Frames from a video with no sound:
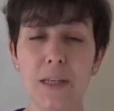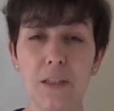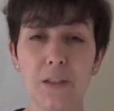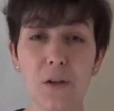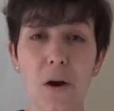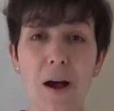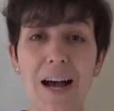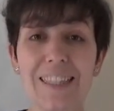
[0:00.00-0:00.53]

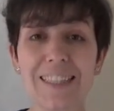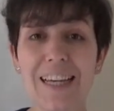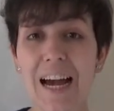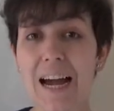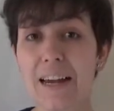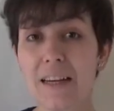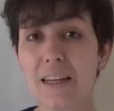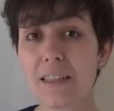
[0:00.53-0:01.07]
so as
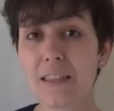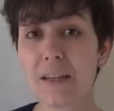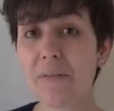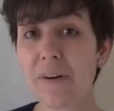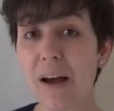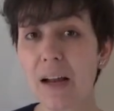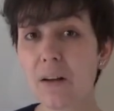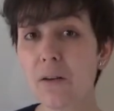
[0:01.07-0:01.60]
higher is the
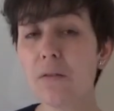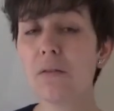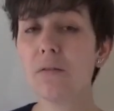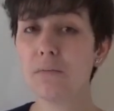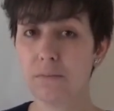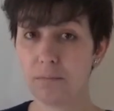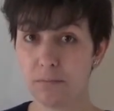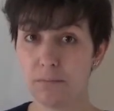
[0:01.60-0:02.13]
value,
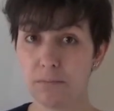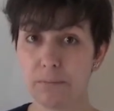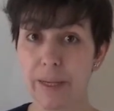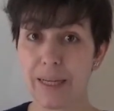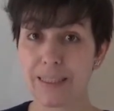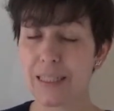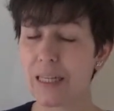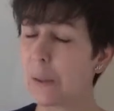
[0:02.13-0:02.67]

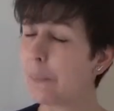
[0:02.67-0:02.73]
better.